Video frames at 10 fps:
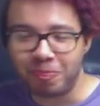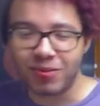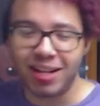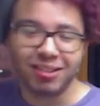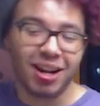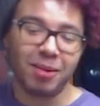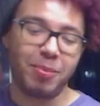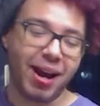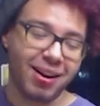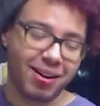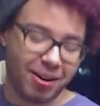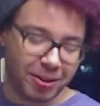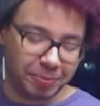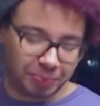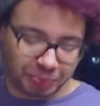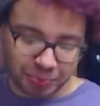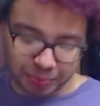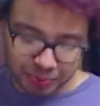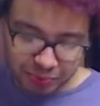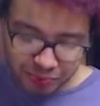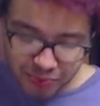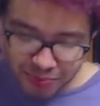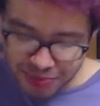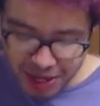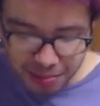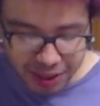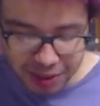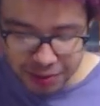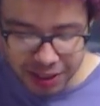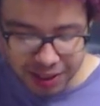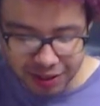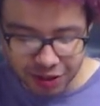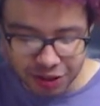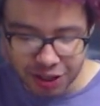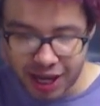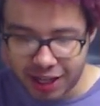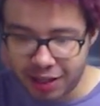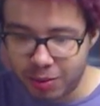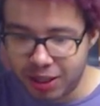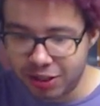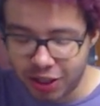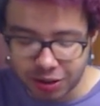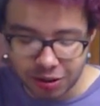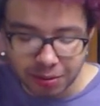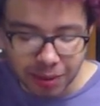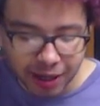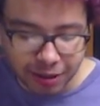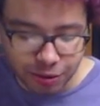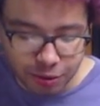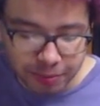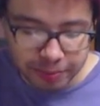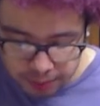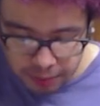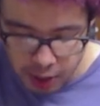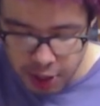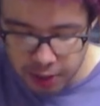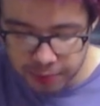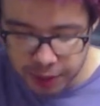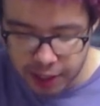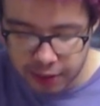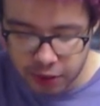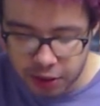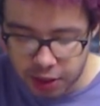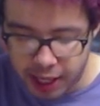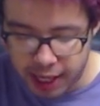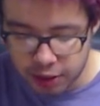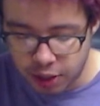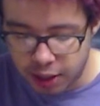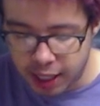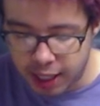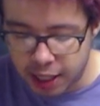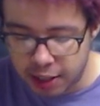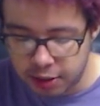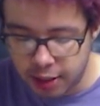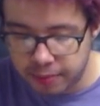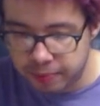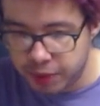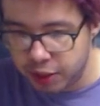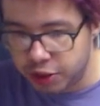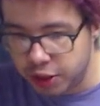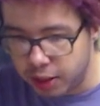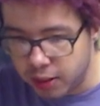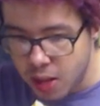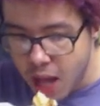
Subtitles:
It's not bad at all, but it really is exactly what it says on the package. You know, I give it a good, like, solid 8 out of 10. It's chilling.